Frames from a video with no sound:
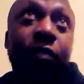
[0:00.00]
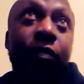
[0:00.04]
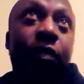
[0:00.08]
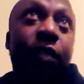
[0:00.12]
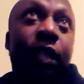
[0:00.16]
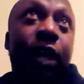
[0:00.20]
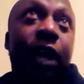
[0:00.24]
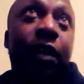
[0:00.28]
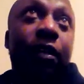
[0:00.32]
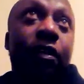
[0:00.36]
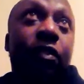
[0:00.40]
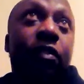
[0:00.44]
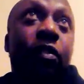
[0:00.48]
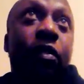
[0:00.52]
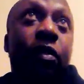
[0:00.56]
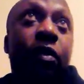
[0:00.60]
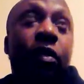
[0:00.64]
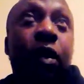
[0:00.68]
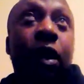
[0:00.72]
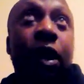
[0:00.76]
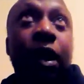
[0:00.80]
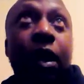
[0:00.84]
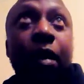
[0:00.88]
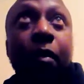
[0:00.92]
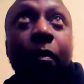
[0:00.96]
for that.
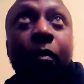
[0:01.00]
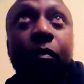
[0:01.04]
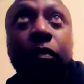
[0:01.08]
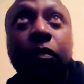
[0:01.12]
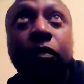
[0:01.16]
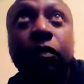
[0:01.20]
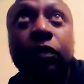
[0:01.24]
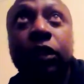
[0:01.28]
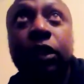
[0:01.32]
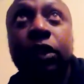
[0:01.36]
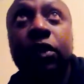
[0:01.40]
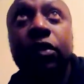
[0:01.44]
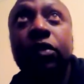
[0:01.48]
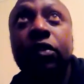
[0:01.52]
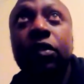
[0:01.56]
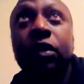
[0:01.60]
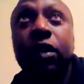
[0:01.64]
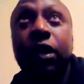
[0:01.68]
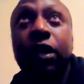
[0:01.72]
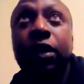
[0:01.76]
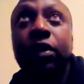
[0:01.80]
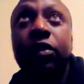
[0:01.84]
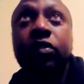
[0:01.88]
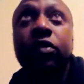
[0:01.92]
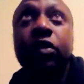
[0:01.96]
So this
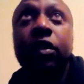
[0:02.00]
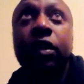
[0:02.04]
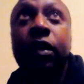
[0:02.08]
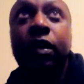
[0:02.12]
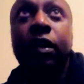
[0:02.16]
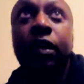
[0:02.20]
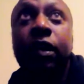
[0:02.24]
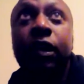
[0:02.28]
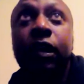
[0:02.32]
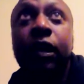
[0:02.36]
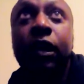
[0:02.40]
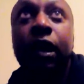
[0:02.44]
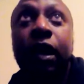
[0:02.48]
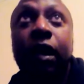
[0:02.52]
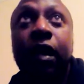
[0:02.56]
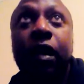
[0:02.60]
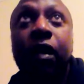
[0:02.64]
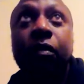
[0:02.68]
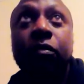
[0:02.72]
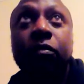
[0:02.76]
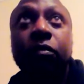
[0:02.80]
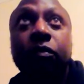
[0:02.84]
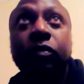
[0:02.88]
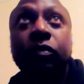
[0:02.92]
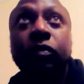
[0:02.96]
knowledge
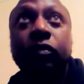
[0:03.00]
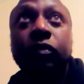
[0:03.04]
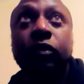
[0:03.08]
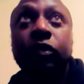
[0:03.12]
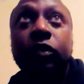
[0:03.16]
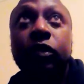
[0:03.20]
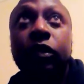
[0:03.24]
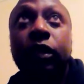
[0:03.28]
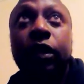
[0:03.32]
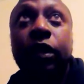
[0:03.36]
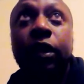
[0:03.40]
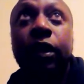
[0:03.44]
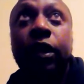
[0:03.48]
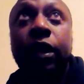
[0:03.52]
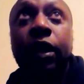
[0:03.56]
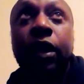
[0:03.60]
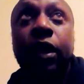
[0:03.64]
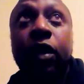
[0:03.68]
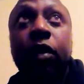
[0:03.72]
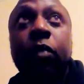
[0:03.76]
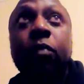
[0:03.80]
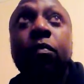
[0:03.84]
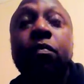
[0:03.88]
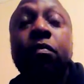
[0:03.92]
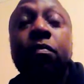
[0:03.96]

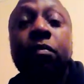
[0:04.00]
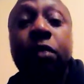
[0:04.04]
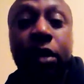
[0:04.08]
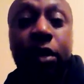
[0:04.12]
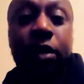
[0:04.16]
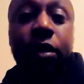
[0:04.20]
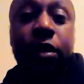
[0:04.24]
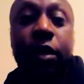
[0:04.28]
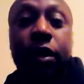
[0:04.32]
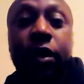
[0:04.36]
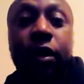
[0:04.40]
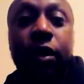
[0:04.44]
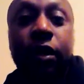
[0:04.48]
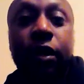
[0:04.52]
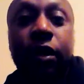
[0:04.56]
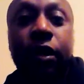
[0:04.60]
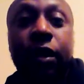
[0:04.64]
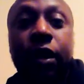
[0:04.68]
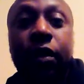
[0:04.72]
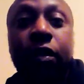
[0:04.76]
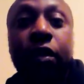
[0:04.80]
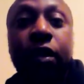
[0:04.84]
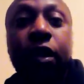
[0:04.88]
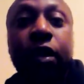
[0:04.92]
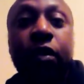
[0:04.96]
helped me
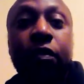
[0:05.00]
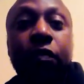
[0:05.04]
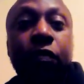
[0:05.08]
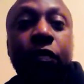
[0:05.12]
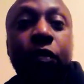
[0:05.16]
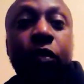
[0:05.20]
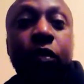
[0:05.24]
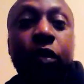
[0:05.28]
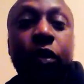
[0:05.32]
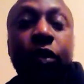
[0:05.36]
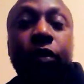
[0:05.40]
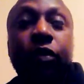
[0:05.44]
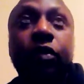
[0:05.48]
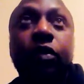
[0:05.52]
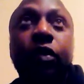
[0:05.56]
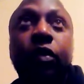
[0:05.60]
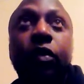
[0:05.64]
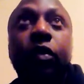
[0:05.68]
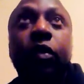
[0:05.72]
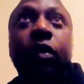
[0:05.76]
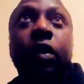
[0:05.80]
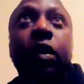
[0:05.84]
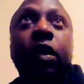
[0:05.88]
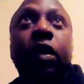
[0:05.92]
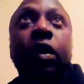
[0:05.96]
get through this.
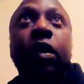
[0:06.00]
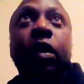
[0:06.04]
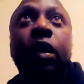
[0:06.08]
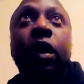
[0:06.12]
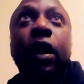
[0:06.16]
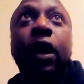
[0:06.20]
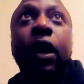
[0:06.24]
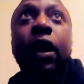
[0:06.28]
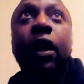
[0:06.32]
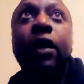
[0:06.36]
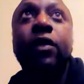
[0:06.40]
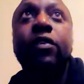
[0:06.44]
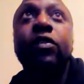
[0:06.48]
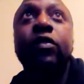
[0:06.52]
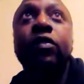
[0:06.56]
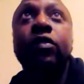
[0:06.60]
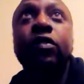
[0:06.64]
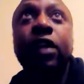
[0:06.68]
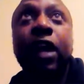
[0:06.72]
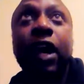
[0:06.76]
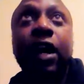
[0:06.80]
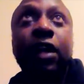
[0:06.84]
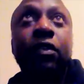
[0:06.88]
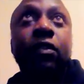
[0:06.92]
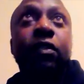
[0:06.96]
So you
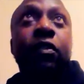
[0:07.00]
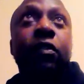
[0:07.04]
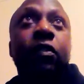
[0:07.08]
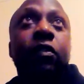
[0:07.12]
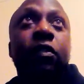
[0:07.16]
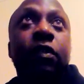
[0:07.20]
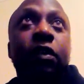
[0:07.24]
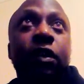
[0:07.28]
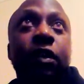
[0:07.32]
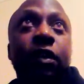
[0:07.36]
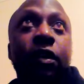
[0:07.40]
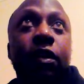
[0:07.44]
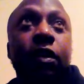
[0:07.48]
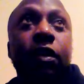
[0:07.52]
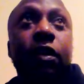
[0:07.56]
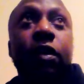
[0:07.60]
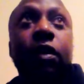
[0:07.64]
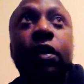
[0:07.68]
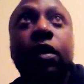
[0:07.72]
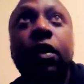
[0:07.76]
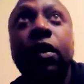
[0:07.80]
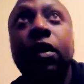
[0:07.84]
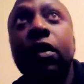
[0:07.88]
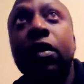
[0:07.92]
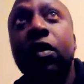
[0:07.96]
start to see
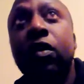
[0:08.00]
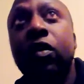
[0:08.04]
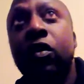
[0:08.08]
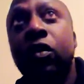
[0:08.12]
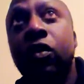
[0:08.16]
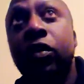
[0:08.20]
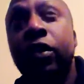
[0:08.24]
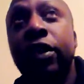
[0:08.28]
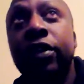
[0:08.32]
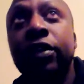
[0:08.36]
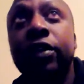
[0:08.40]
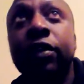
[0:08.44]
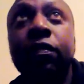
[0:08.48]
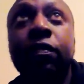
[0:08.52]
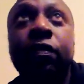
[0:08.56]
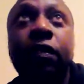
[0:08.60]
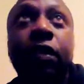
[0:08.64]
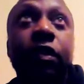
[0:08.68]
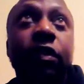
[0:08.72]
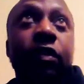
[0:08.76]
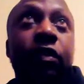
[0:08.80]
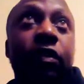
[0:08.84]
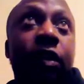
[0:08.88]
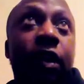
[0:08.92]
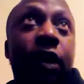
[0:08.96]
all the
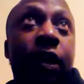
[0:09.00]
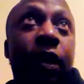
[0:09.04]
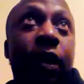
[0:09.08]
different